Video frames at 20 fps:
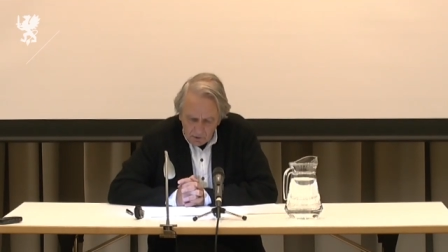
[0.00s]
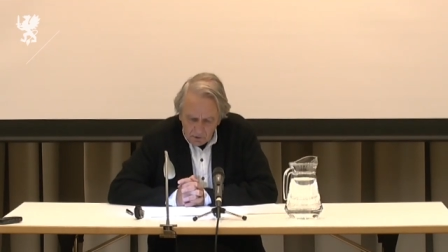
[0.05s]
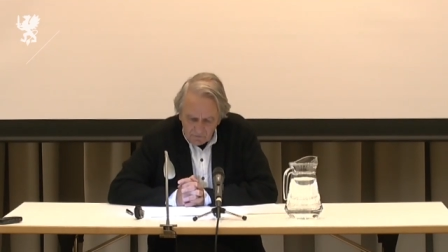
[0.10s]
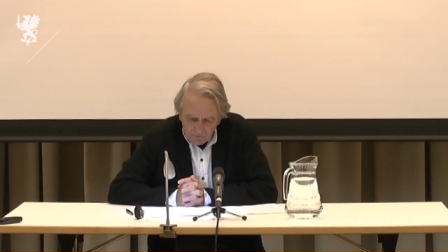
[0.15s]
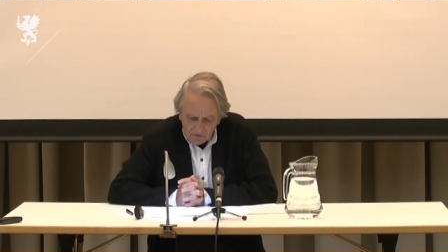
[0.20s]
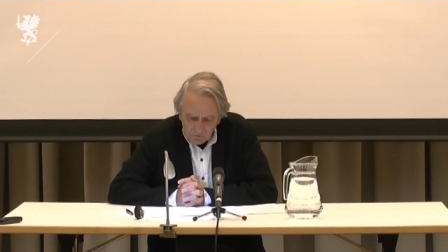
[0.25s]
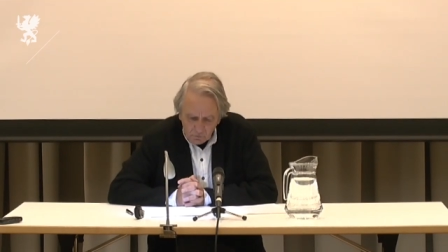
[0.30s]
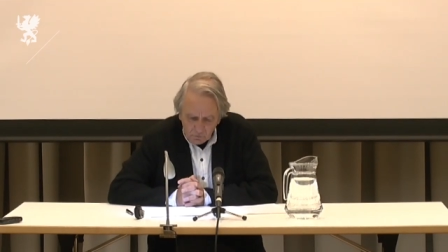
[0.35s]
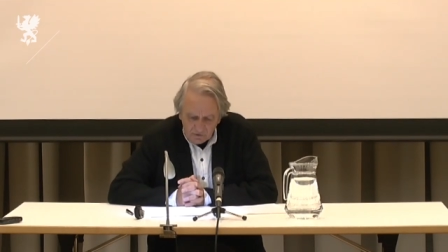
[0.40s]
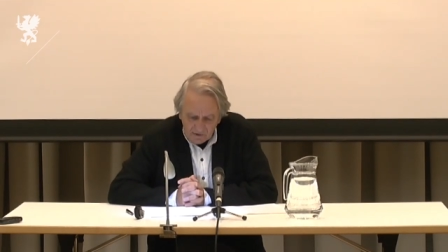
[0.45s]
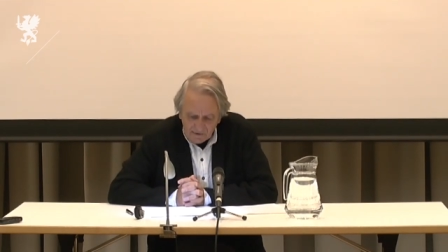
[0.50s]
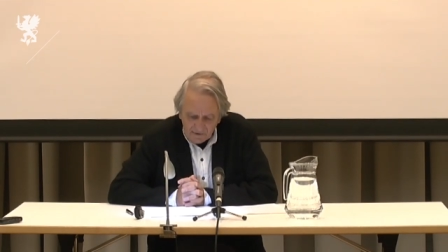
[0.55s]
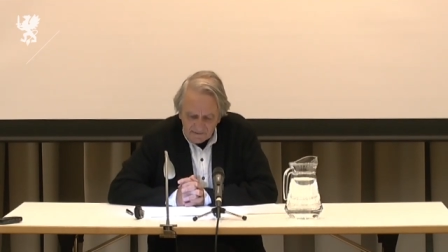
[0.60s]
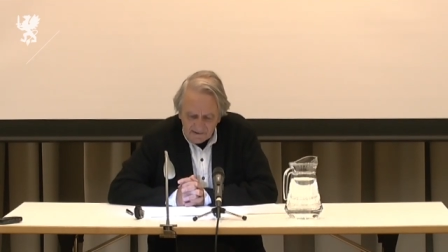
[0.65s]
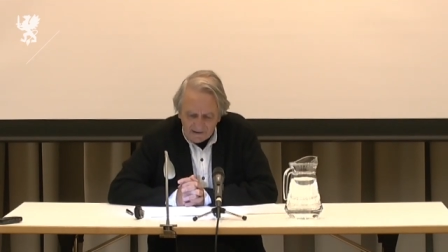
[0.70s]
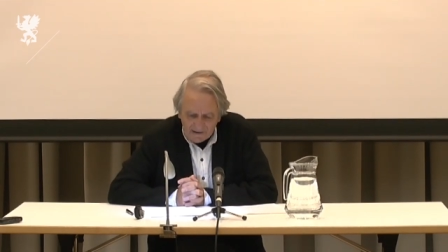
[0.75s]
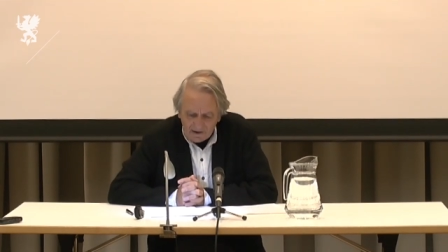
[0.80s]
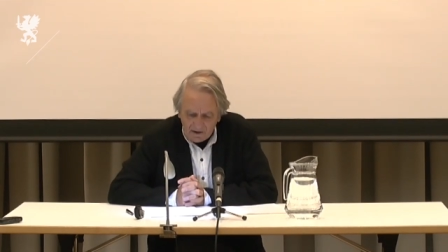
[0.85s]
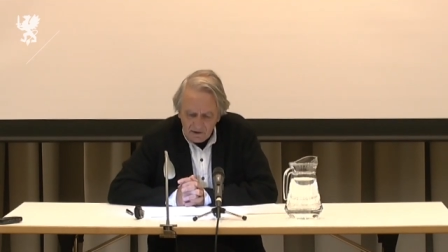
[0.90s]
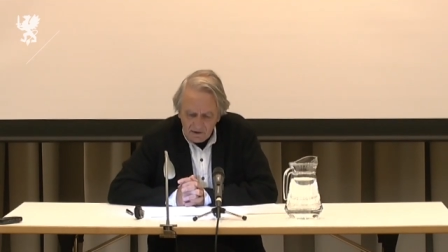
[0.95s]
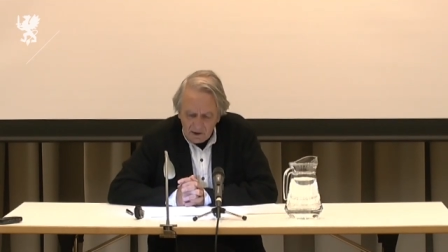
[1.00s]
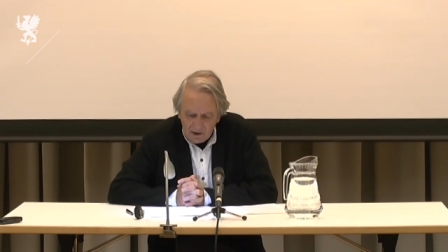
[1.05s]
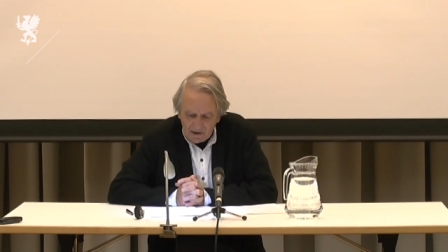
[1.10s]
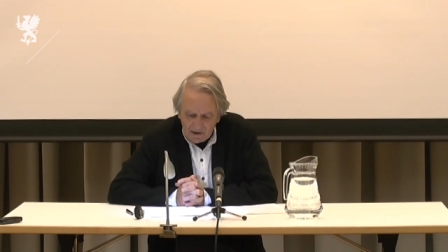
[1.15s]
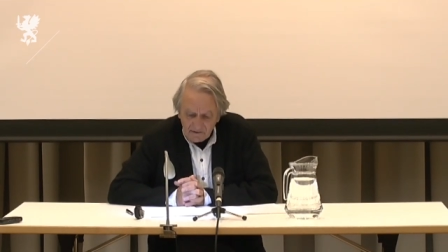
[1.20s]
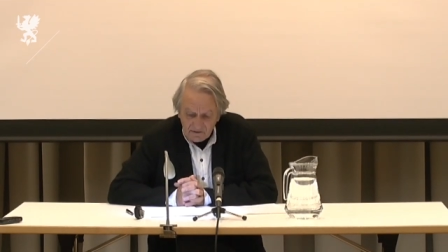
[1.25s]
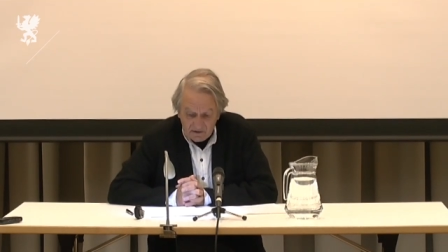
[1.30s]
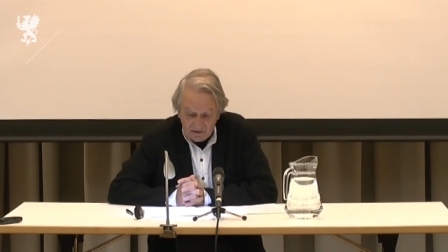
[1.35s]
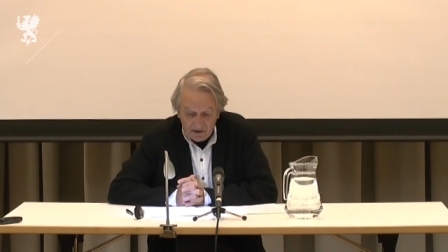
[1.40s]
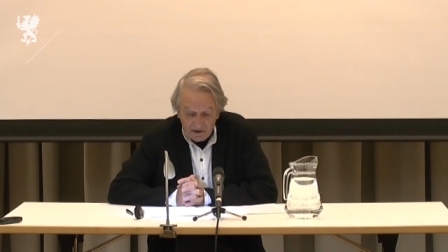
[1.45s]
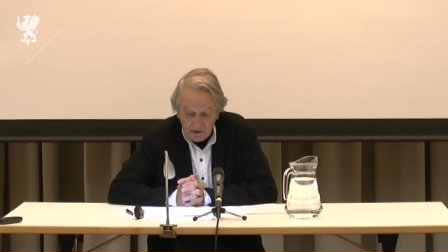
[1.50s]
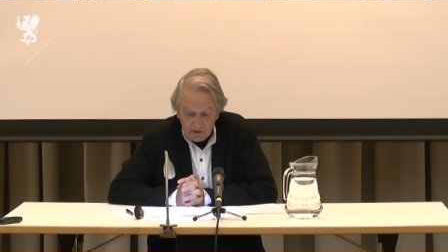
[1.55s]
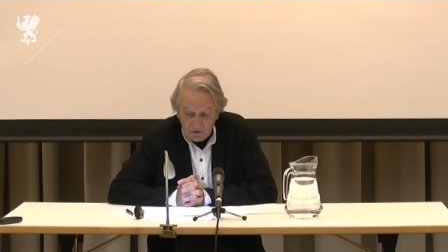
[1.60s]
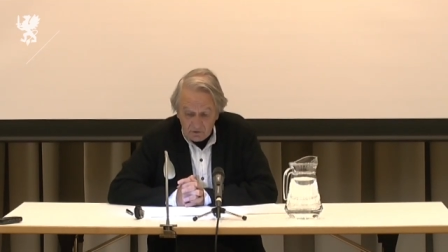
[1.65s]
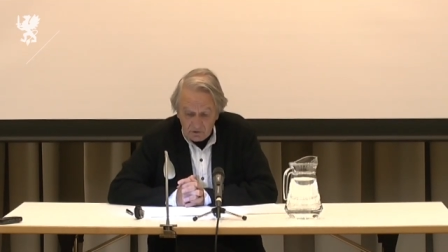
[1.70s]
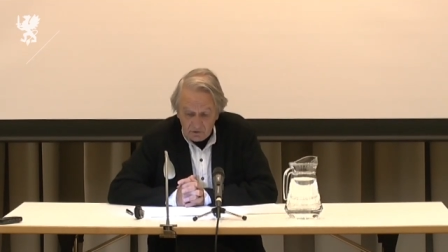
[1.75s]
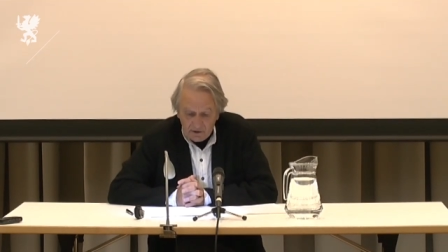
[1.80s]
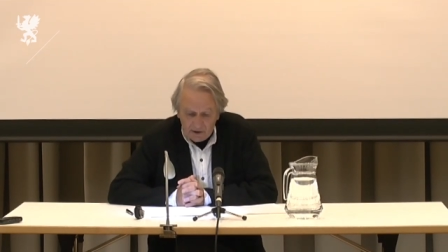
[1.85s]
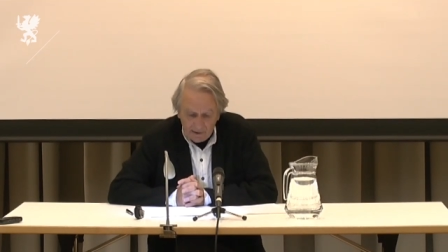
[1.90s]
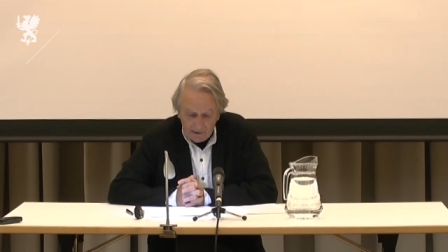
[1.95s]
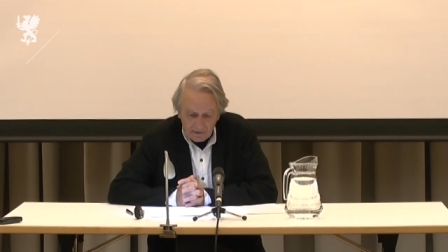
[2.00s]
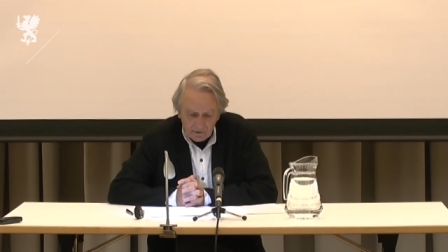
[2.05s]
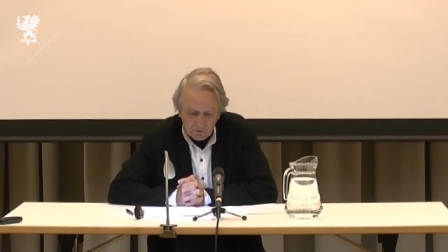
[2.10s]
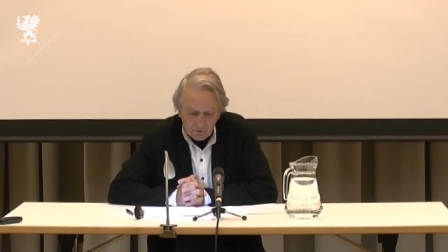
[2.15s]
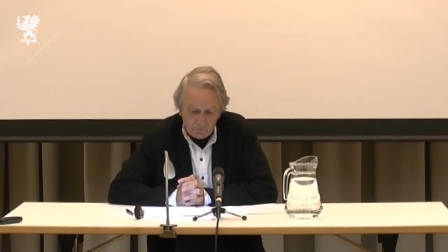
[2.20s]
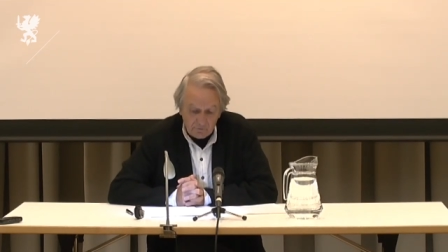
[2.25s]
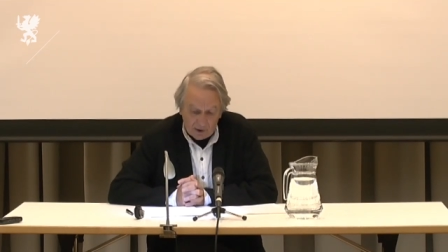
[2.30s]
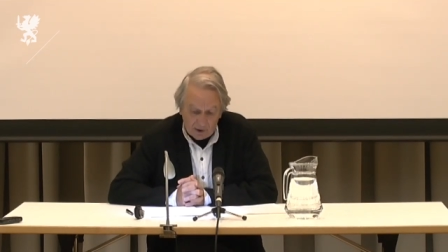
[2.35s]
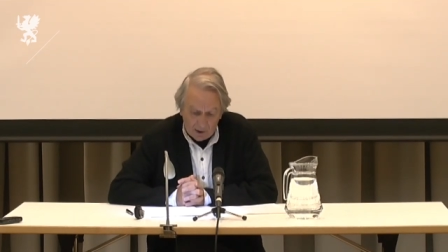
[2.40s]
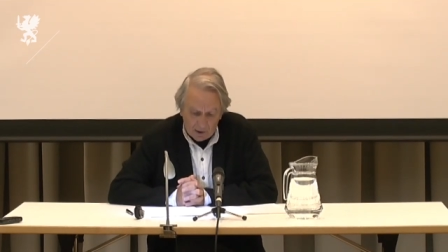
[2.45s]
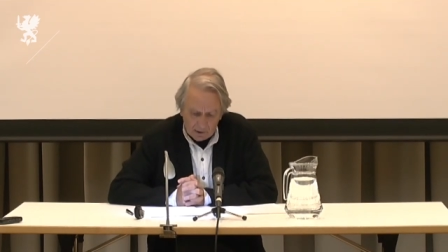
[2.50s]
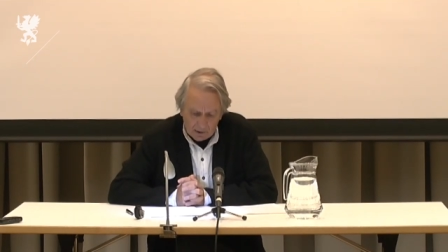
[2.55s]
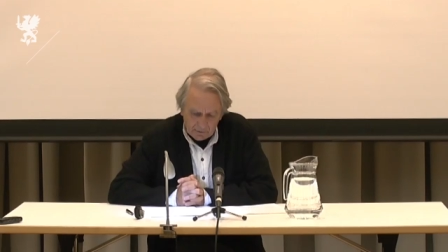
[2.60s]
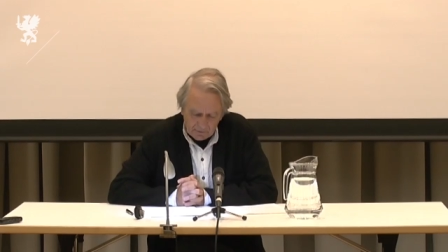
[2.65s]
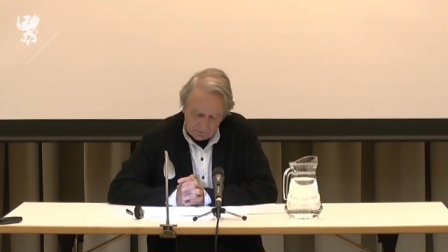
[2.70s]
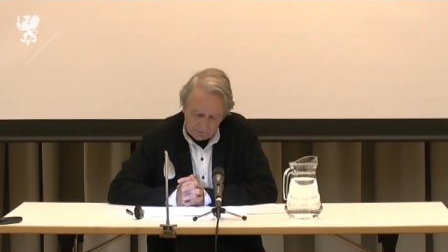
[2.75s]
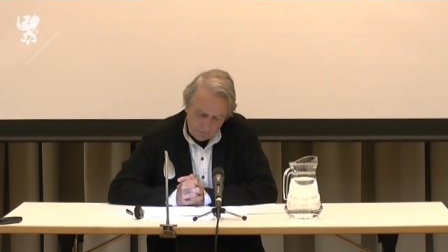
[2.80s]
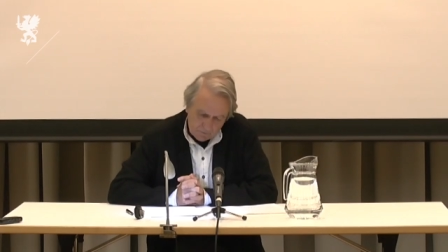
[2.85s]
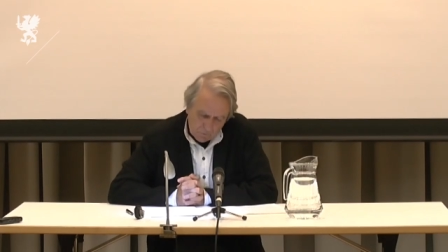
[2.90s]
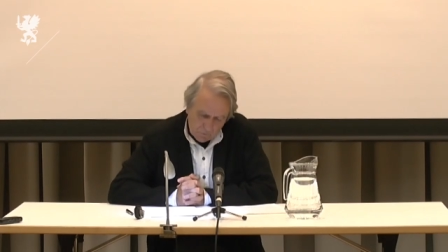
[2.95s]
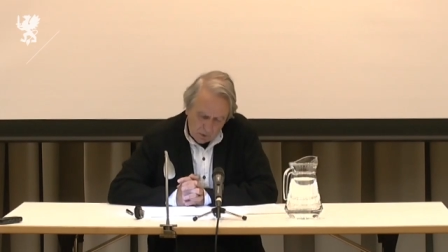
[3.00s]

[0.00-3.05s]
This looks exactly like the Hegelian end of art.